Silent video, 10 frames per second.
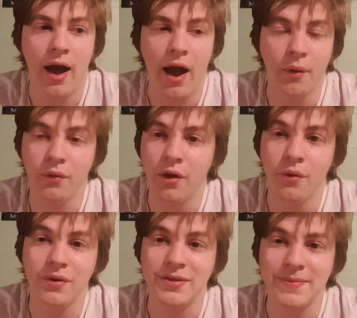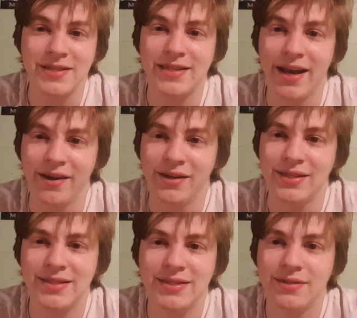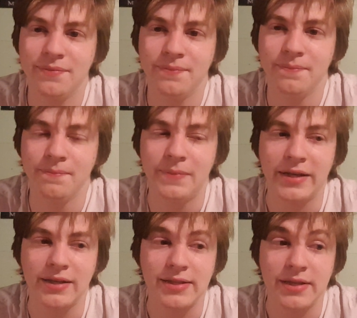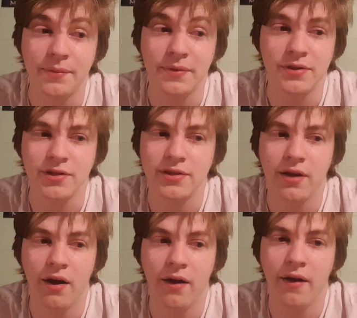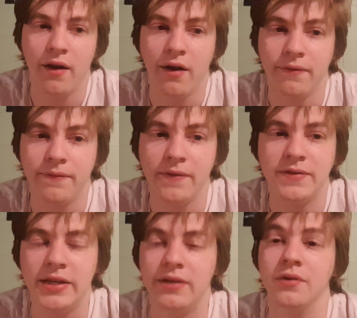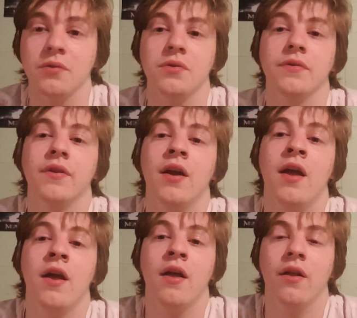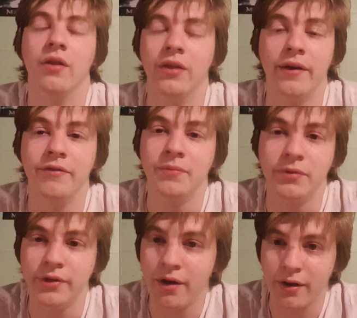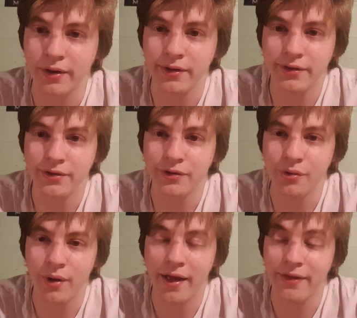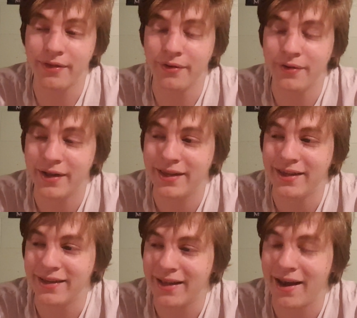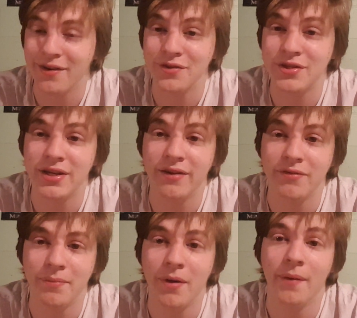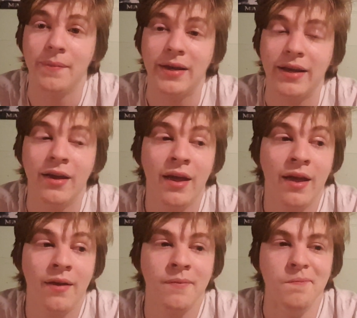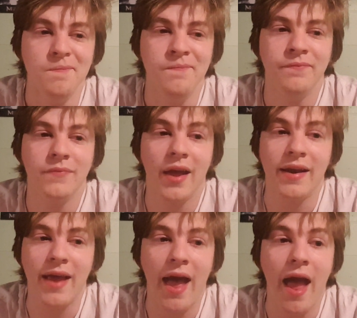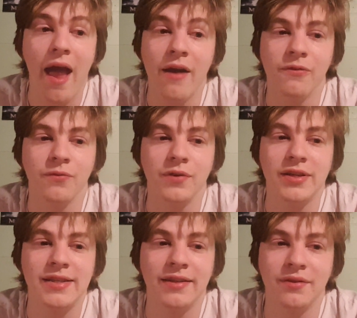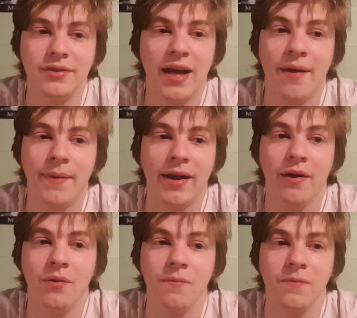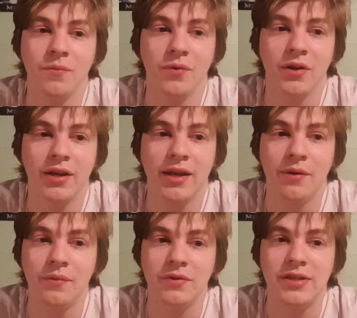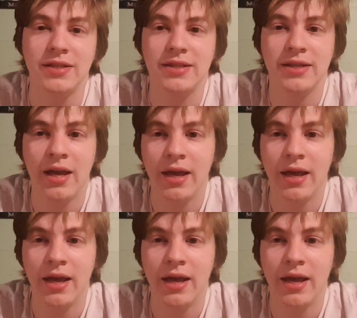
I will always miss Cyrus because he was just a 15-year-old lovable dog who had the fucking energy of a puppy. And every single time I got home from work, he was